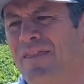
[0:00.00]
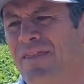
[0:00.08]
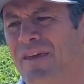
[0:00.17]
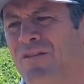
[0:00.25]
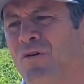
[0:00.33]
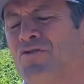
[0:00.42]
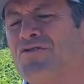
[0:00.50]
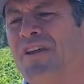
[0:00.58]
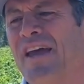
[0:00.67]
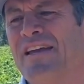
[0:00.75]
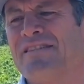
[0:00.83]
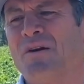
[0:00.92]
In those
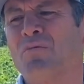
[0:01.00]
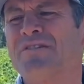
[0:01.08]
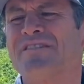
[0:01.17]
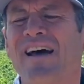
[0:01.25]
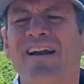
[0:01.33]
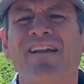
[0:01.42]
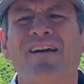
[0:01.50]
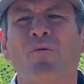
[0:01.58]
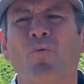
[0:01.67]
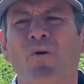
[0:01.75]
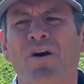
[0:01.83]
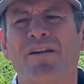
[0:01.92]
days, there was not a lot
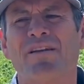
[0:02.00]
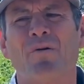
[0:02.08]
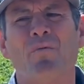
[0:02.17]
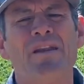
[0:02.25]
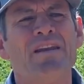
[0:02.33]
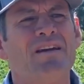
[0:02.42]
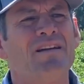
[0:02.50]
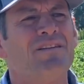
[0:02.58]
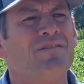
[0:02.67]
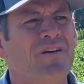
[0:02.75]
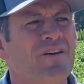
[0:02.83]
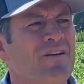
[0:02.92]
of work that we did in the
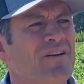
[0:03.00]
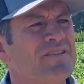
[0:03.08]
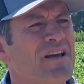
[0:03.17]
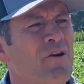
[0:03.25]
vineyard, as I